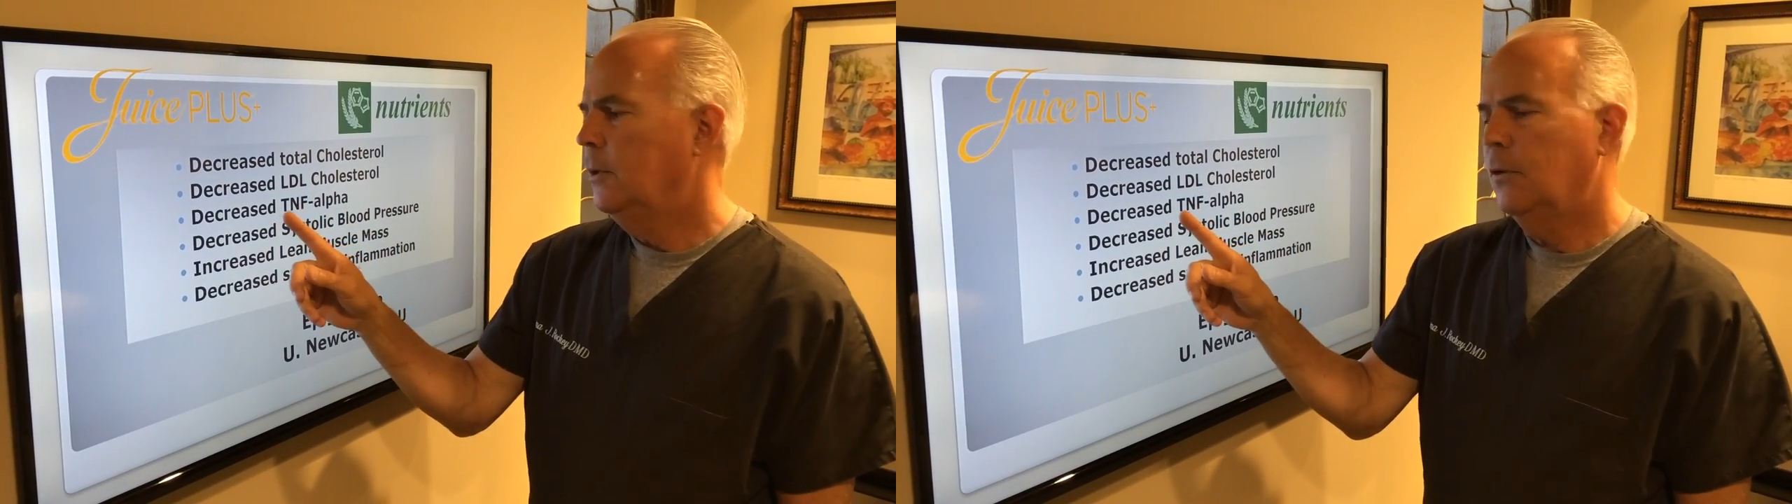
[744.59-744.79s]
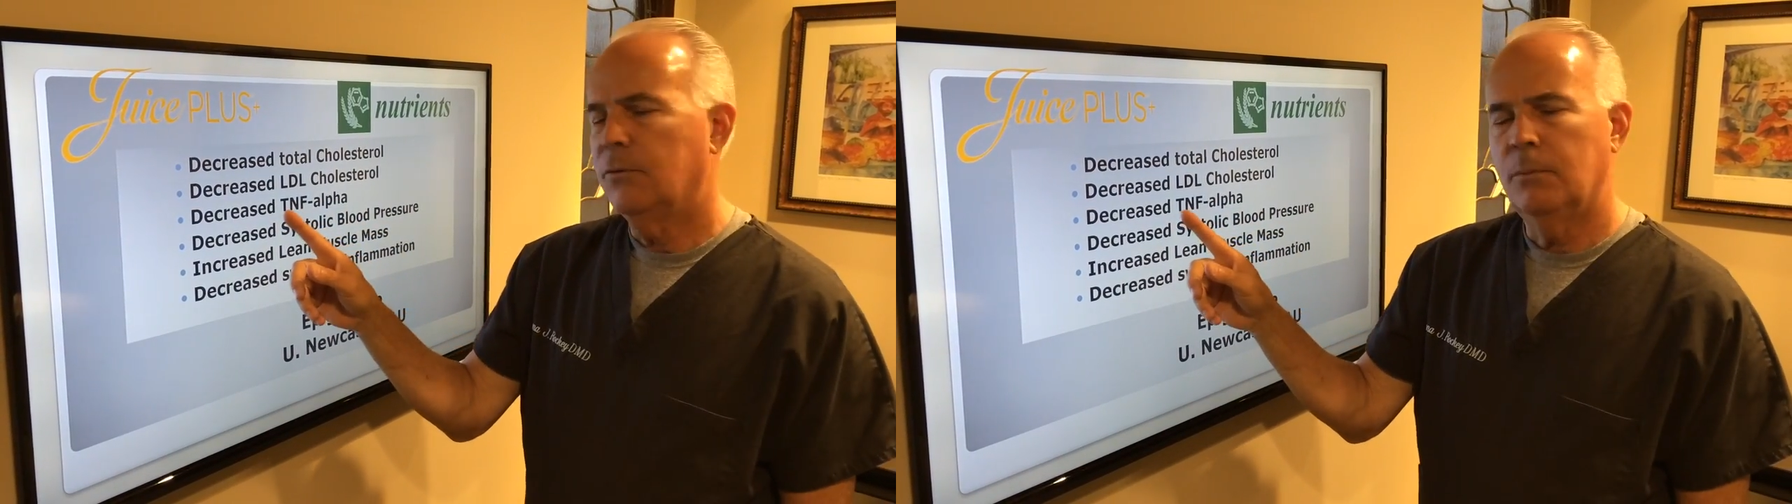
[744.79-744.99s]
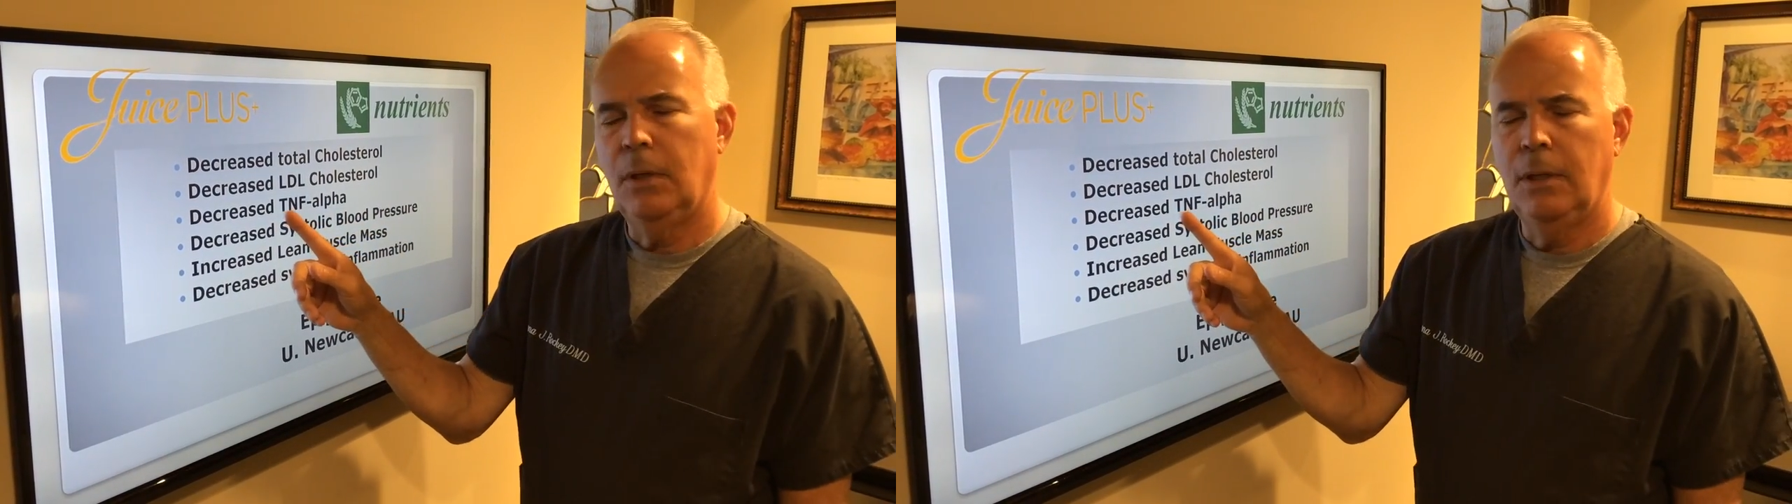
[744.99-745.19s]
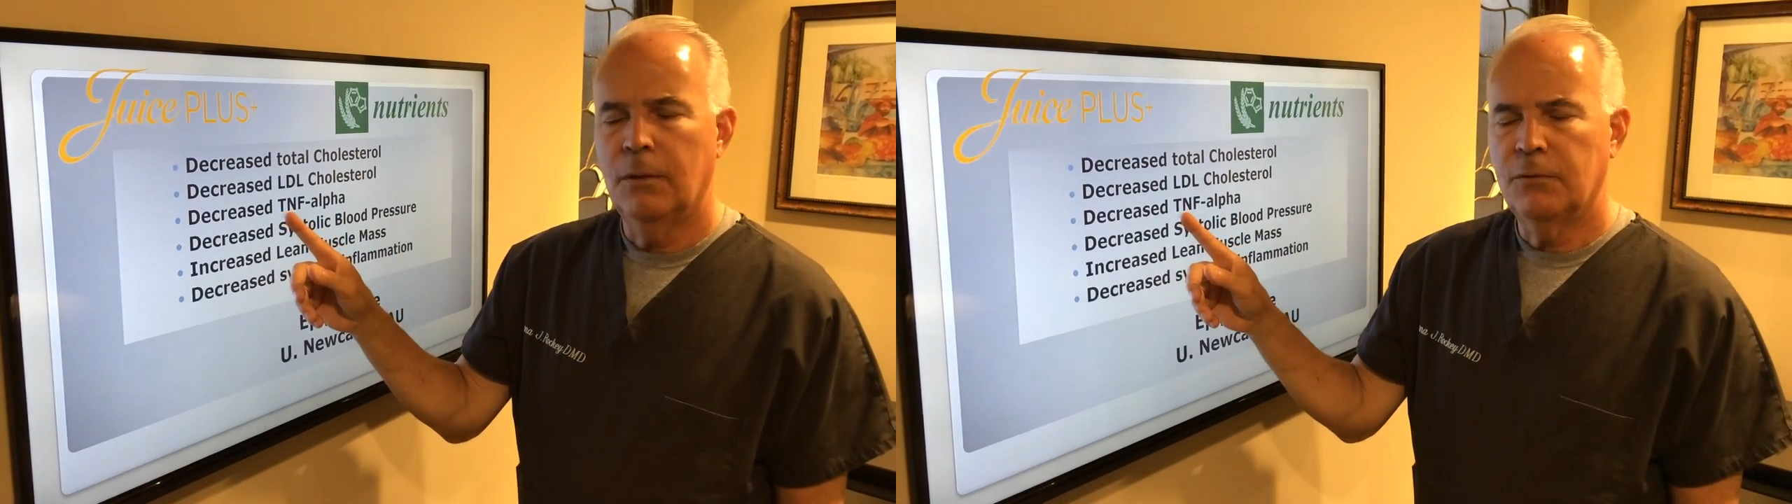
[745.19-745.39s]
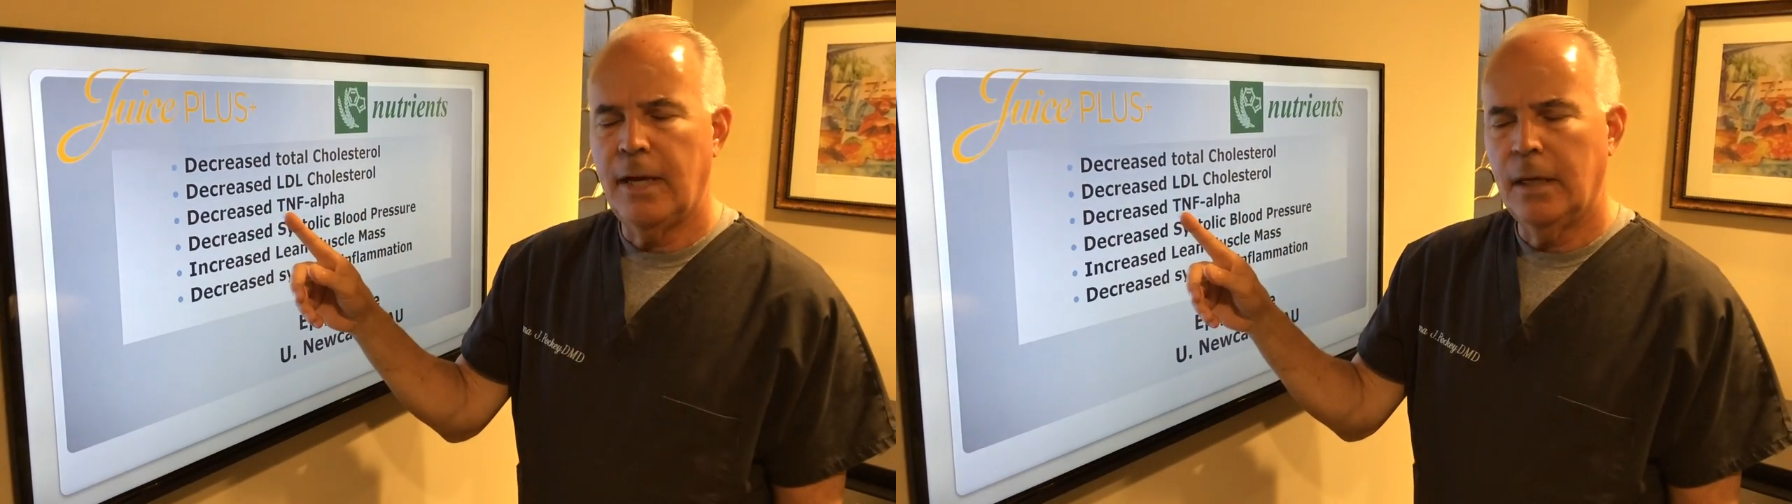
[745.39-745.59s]
just in
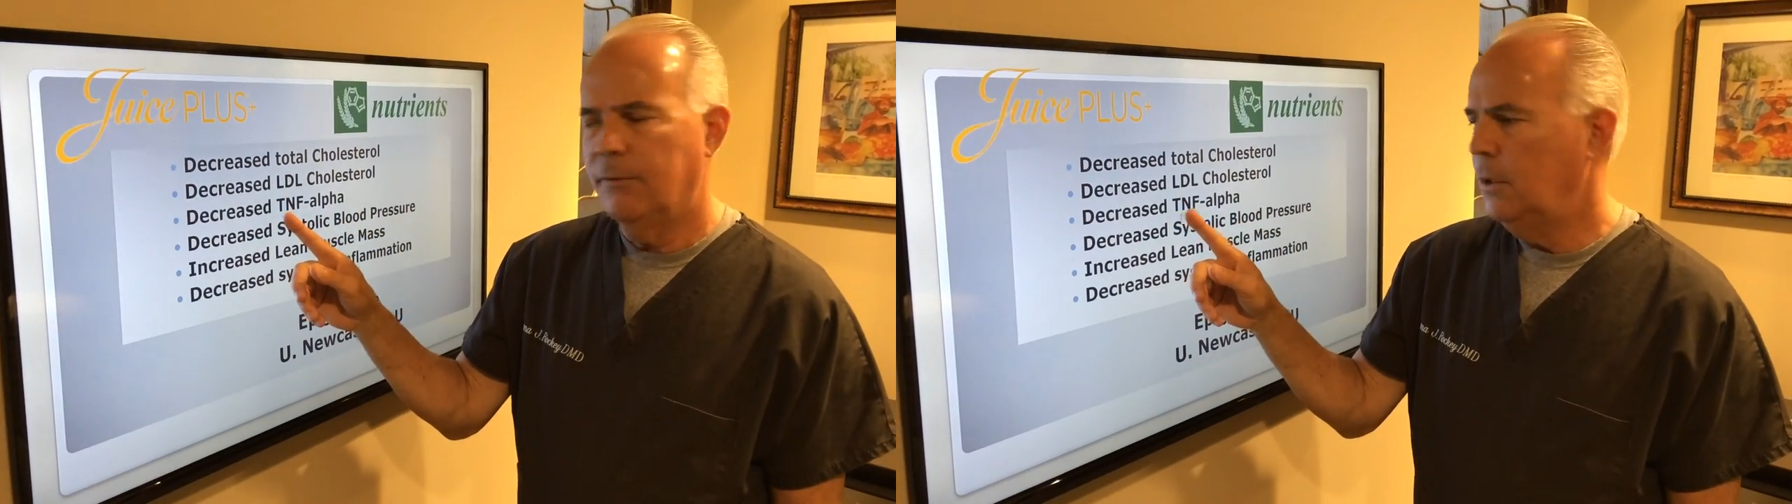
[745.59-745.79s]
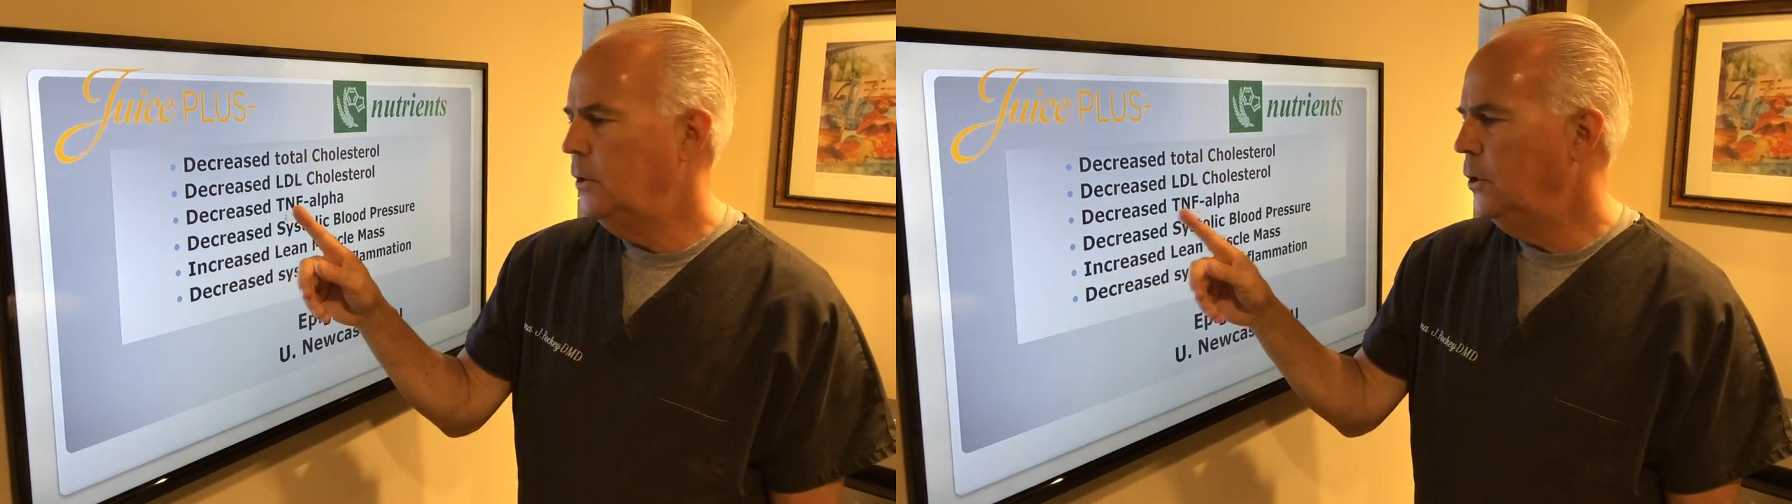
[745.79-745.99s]
the sound of it,